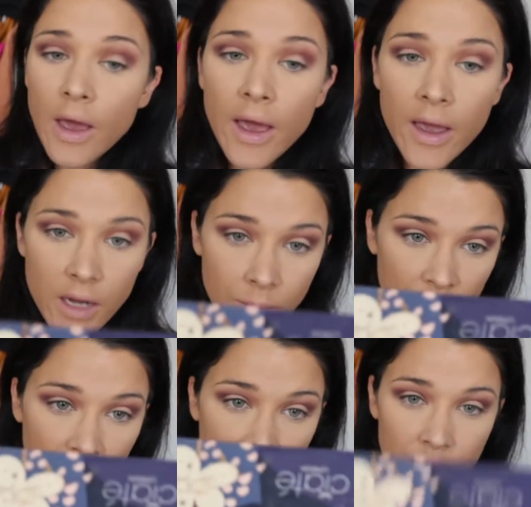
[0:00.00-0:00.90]
And I'm
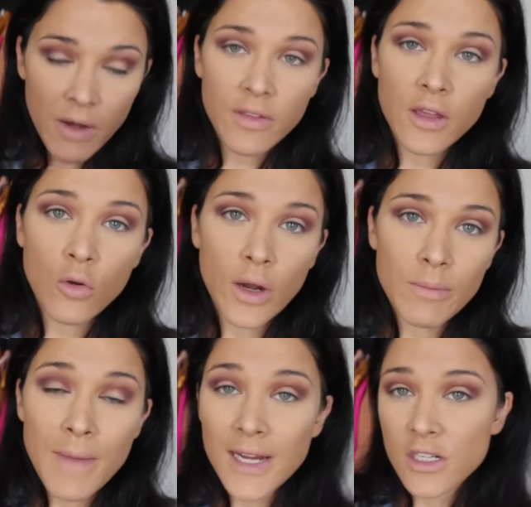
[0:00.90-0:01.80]
going to keep everything
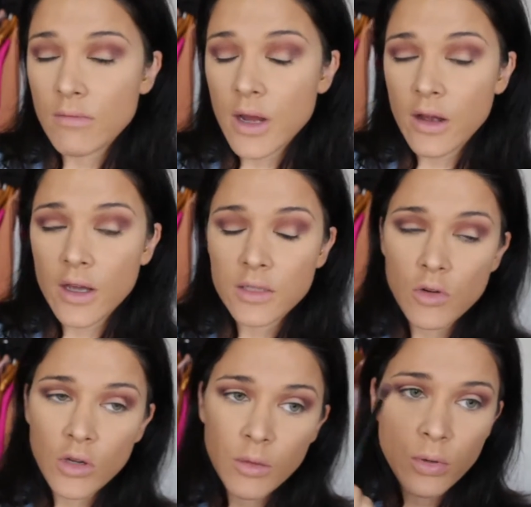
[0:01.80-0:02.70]
quite matte on my eyes. I'm
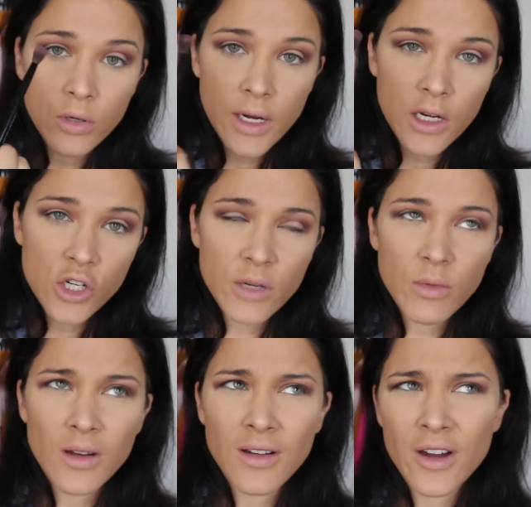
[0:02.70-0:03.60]
not going to put any
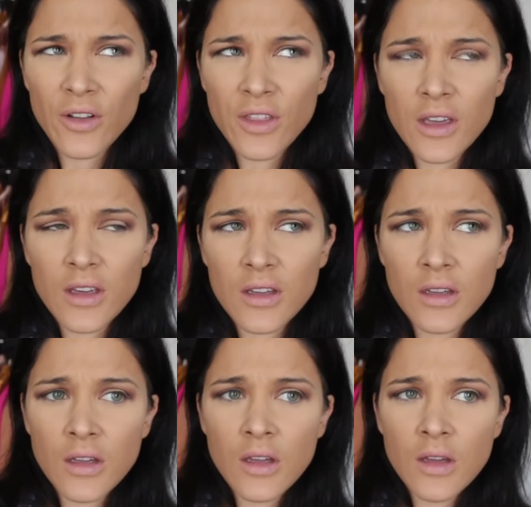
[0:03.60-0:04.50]
shimmer, I don't think.
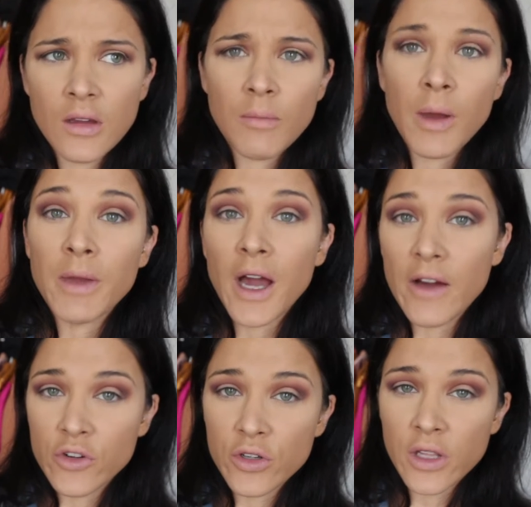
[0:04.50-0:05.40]
Maybe
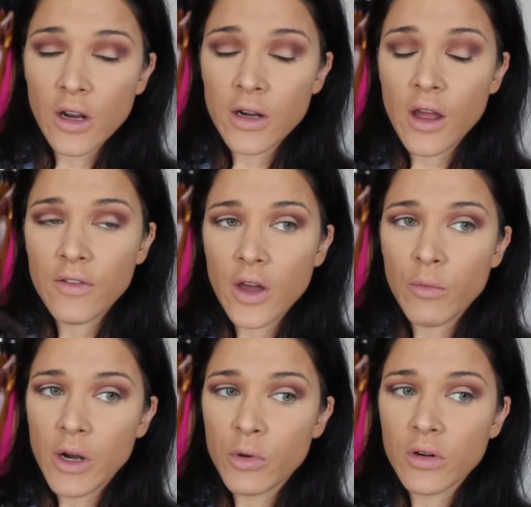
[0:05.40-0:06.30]
after I do the liner, I find
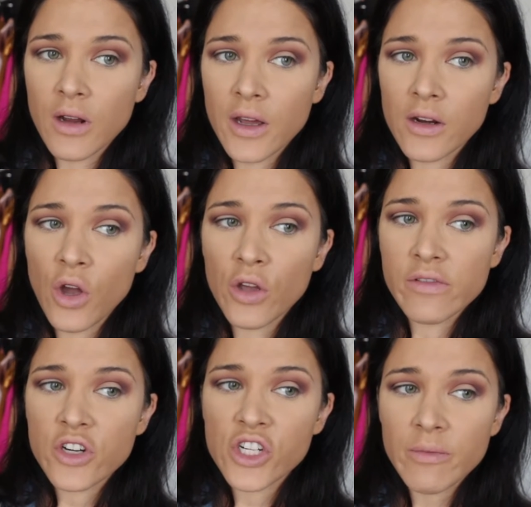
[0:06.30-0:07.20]
when I put on liner
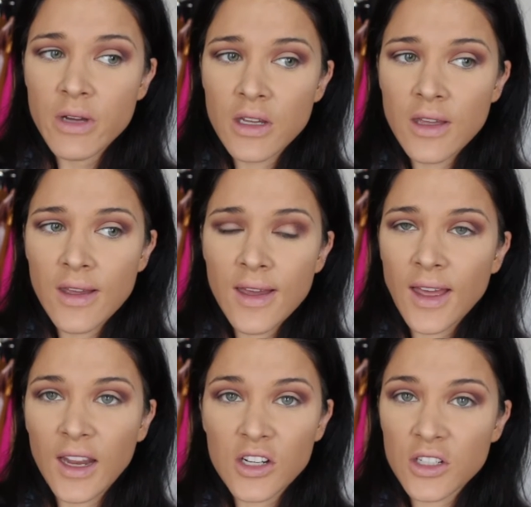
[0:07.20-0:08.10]
over shimmer,
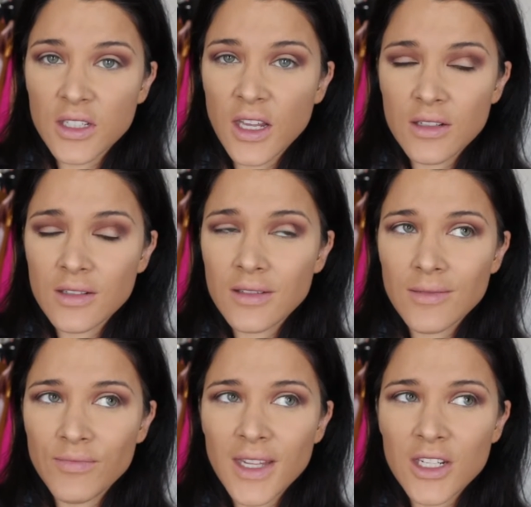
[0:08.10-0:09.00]
it just gets,
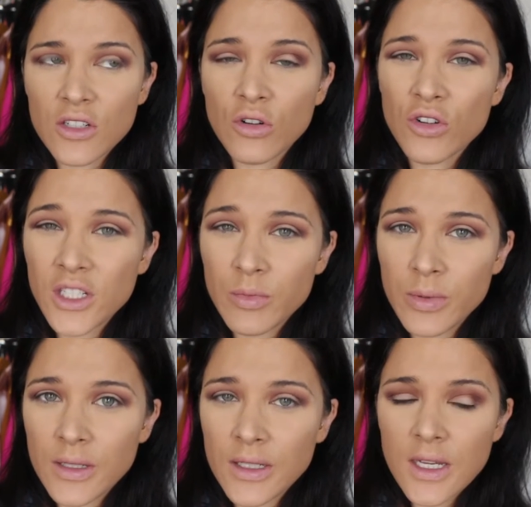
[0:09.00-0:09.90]
it's not crisp
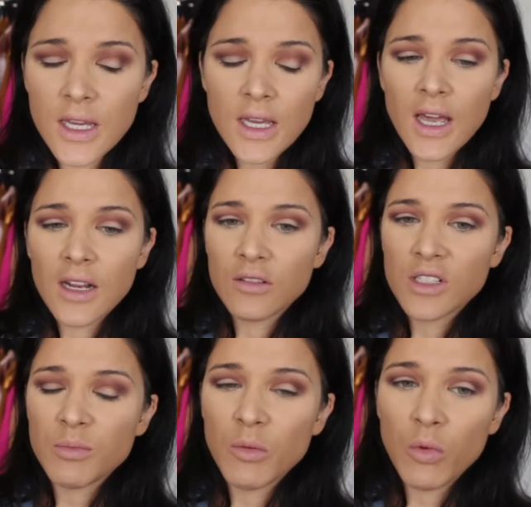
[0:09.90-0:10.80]
and it
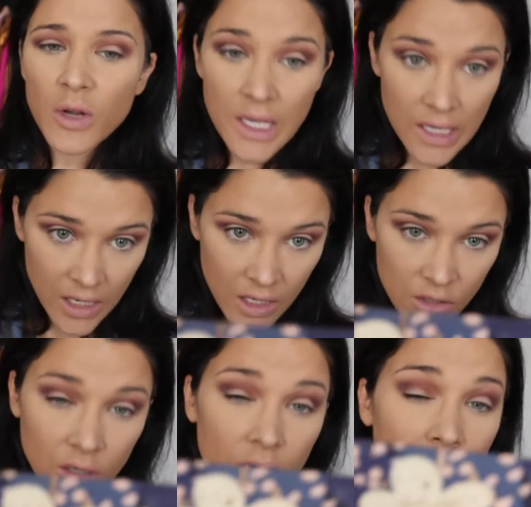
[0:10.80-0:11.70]
looks a bit wonky and I
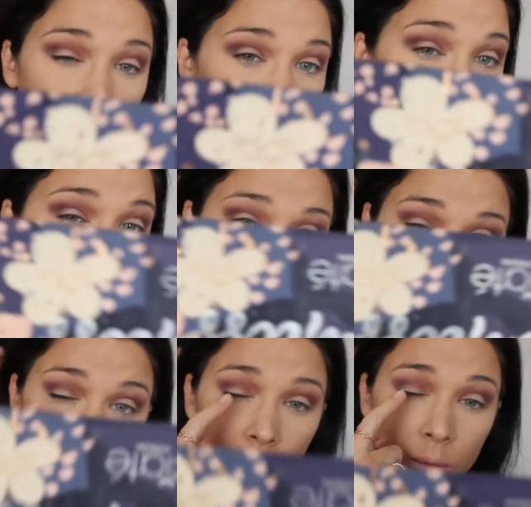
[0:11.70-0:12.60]
don't like it
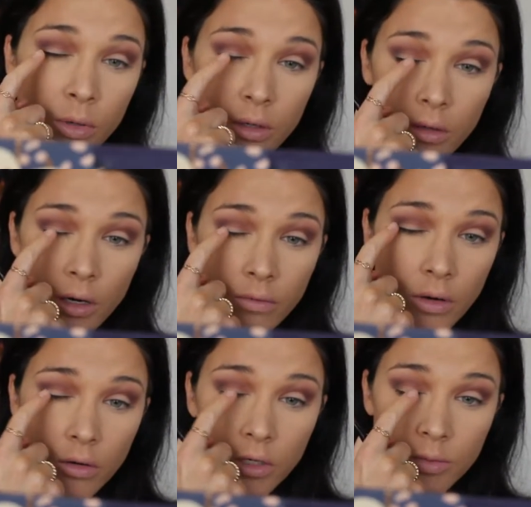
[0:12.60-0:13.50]
when I put it over
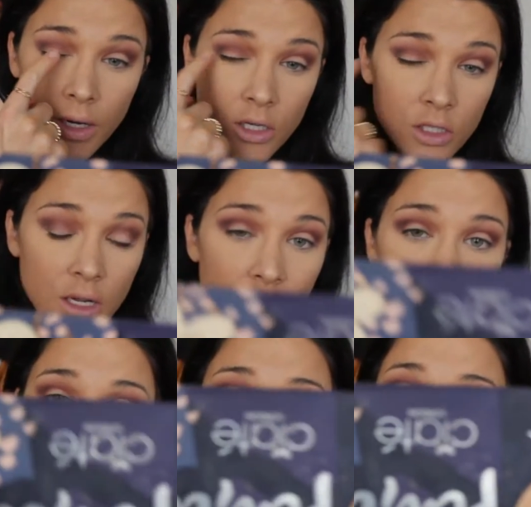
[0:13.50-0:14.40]
across my lash line,
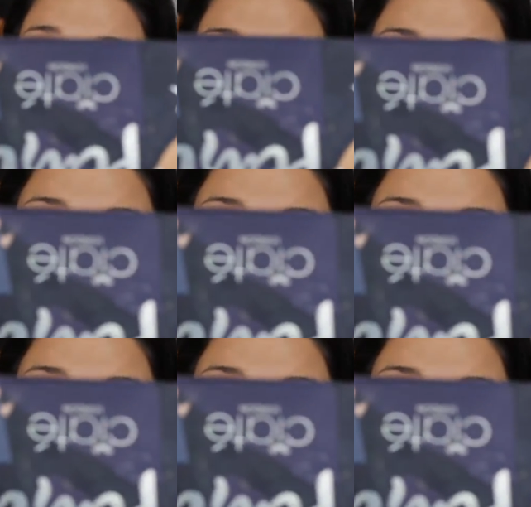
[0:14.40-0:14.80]
and I